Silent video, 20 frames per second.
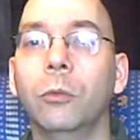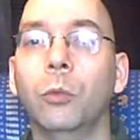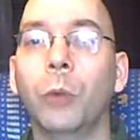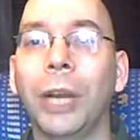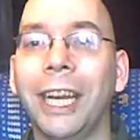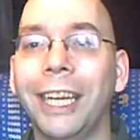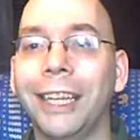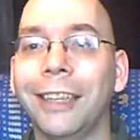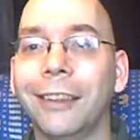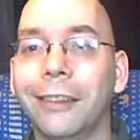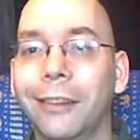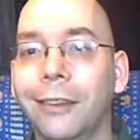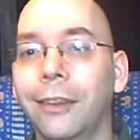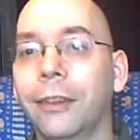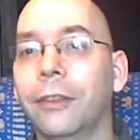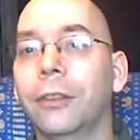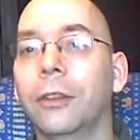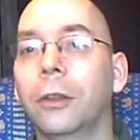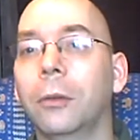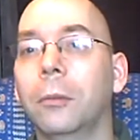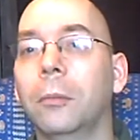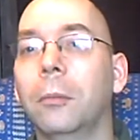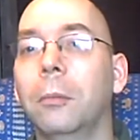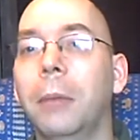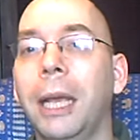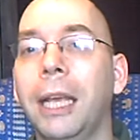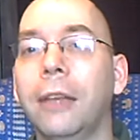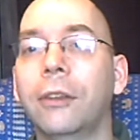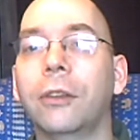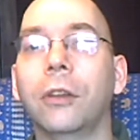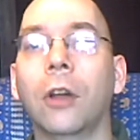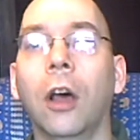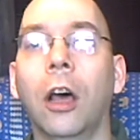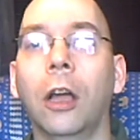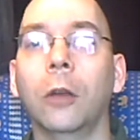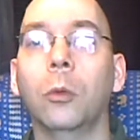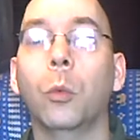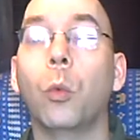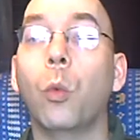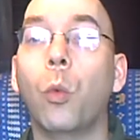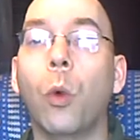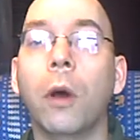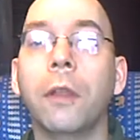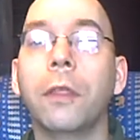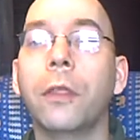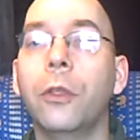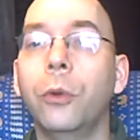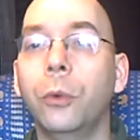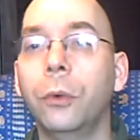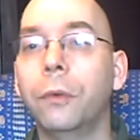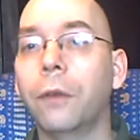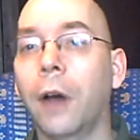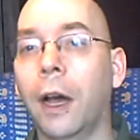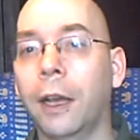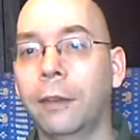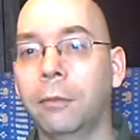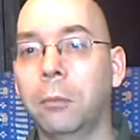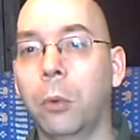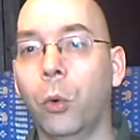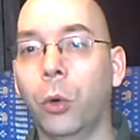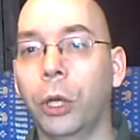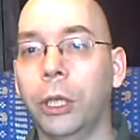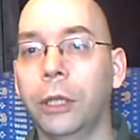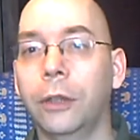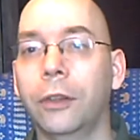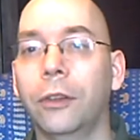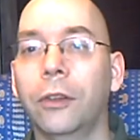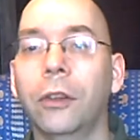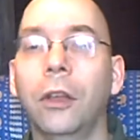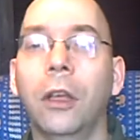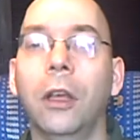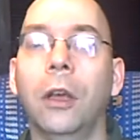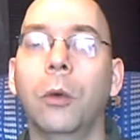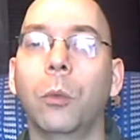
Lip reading: rating system based on 1 through 5 points,